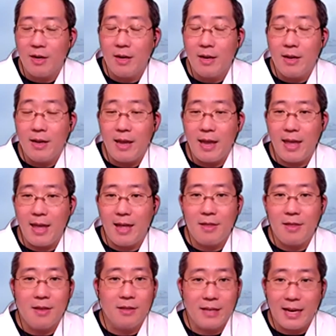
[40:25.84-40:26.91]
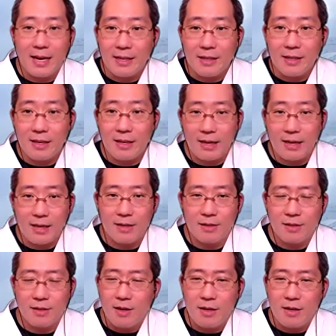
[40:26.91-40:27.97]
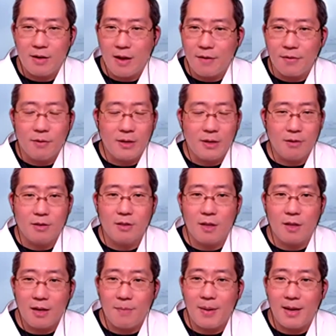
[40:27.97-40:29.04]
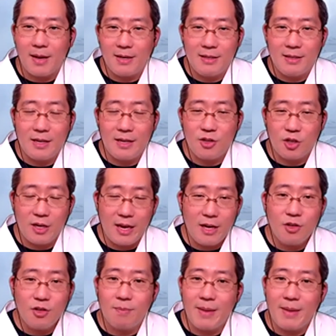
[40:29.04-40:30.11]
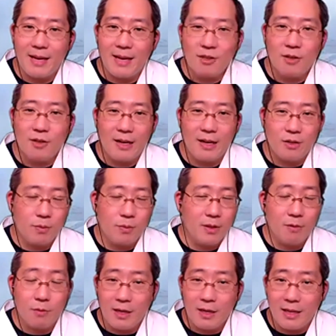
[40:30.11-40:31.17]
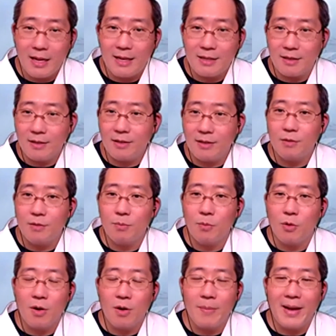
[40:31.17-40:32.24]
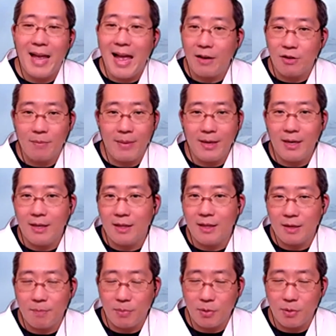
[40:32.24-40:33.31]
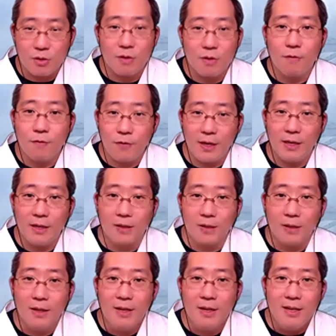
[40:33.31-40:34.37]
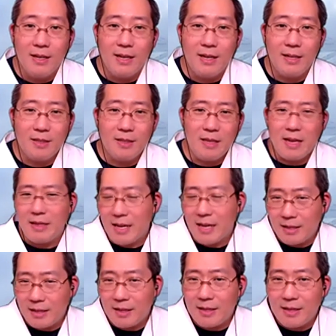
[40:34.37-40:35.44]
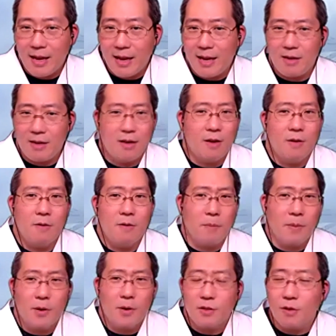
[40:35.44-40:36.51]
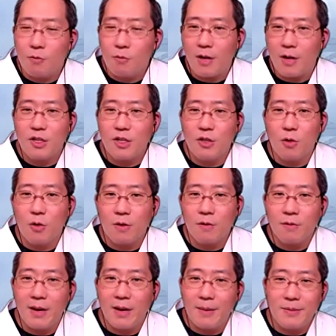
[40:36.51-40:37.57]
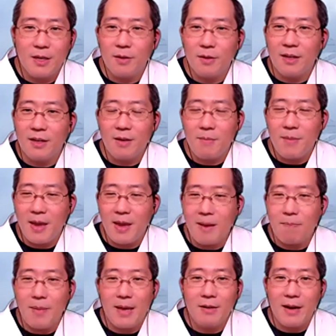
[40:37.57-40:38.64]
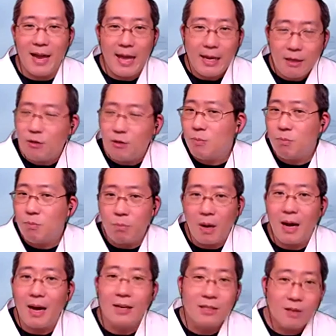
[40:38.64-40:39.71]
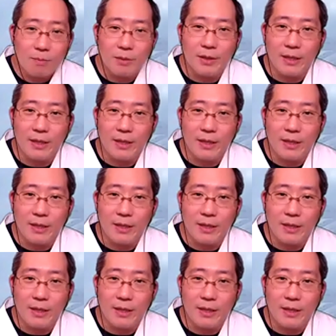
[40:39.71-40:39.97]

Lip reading: And the second thing is, everyone else thought about it as education. MasterClass really realized this is more about how you're making the person feel. At the end of the day, the person watching Gordon Ramsay, are they going to make better eggs? Possibly.